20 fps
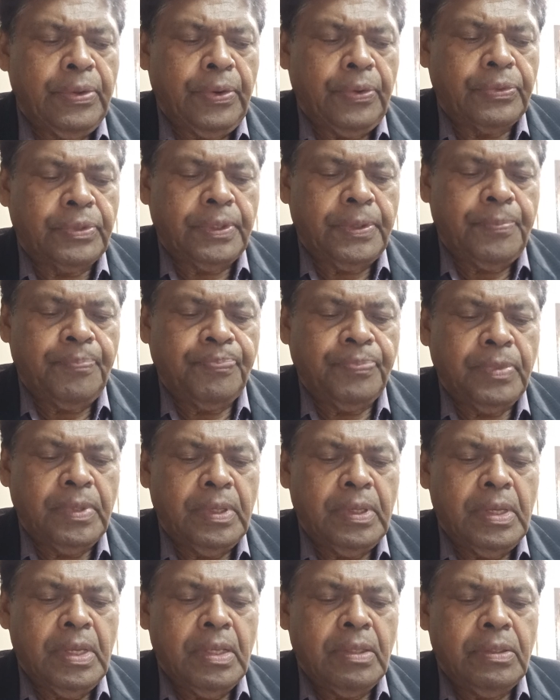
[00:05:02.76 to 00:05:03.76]
growth.
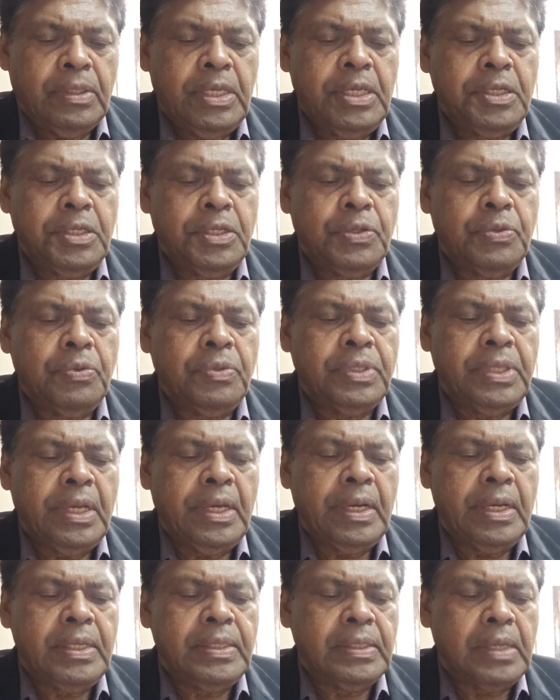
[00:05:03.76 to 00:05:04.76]
These two
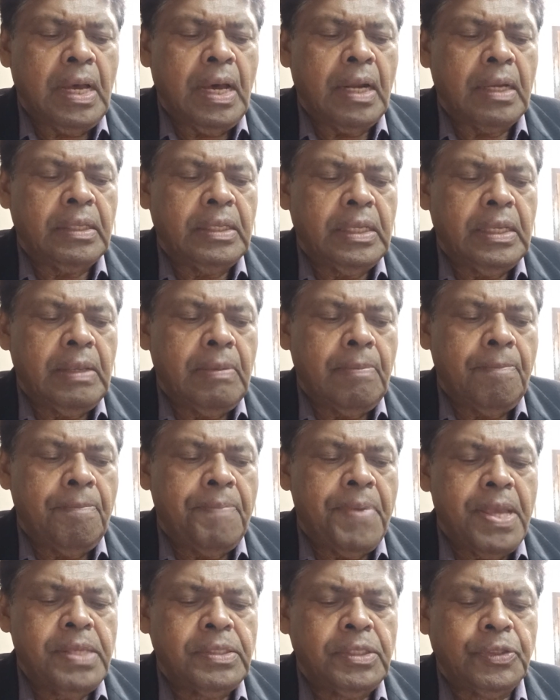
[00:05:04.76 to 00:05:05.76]
theories are the
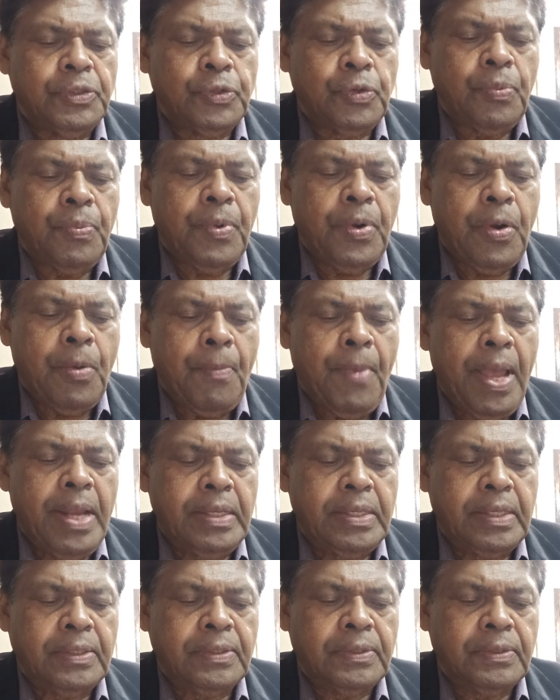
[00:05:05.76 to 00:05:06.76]
basis of
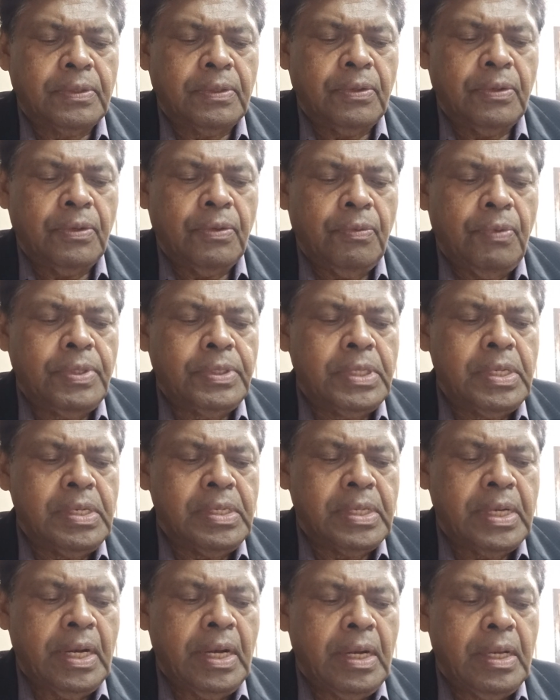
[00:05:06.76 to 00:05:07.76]
Knowmatics, which
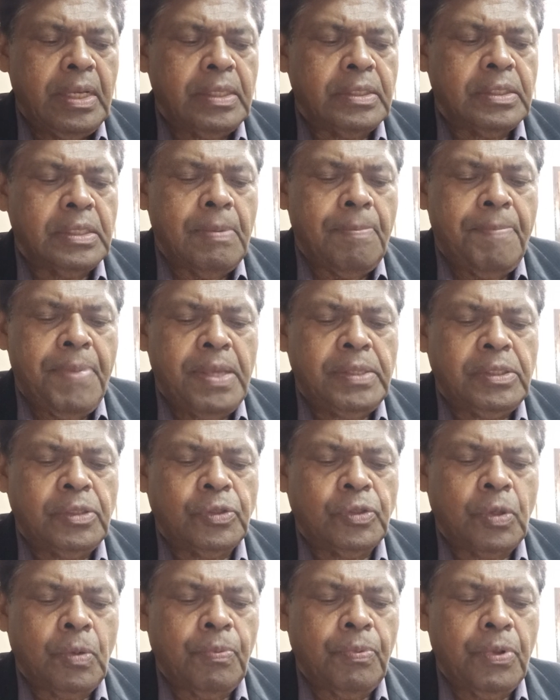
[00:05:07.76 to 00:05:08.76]
in turn is the
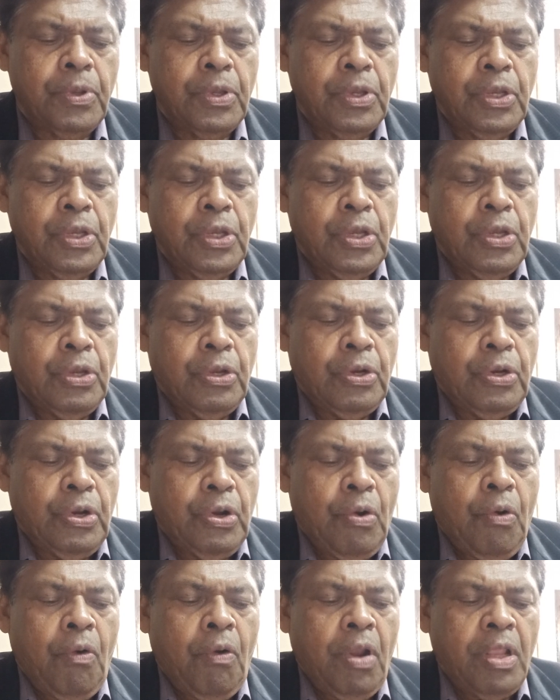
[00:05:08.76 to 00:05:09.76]
basis of
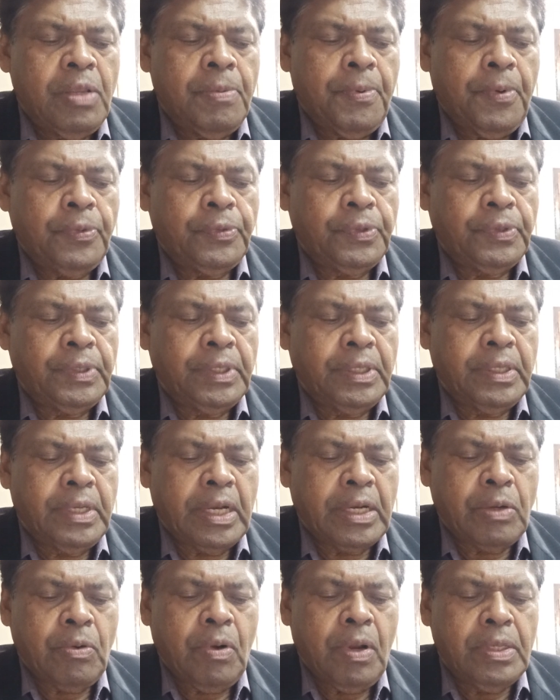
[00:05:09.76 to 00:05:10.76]
knowledge processing
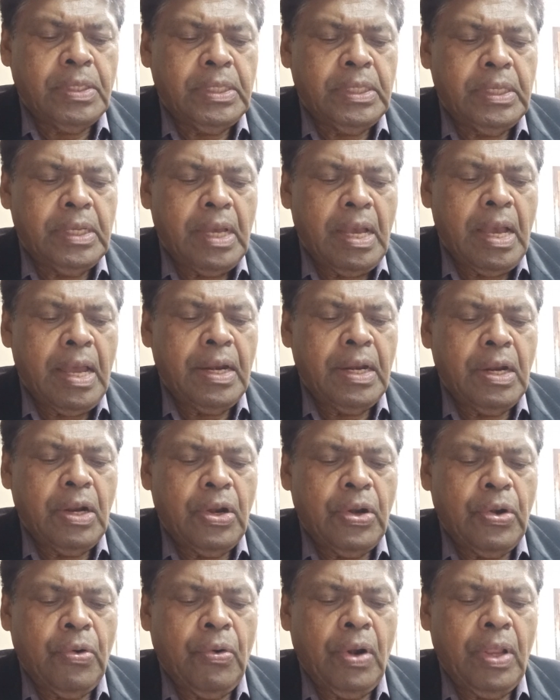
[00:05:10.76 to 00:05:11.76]
technology and
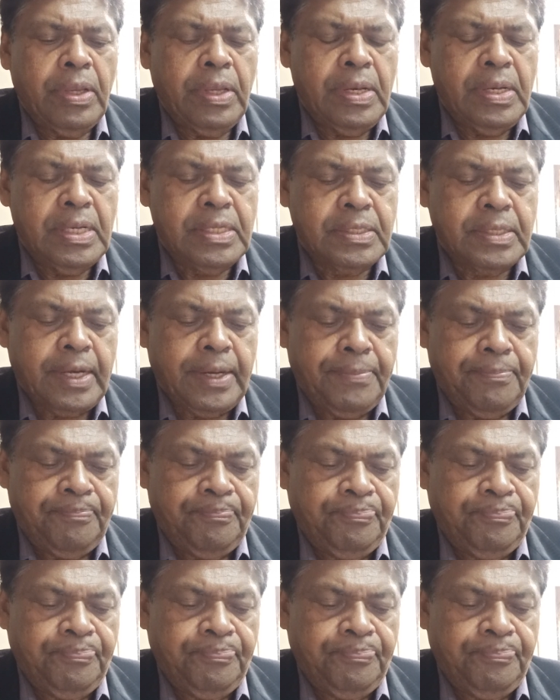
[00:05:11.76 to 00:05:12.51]
knowledge industry.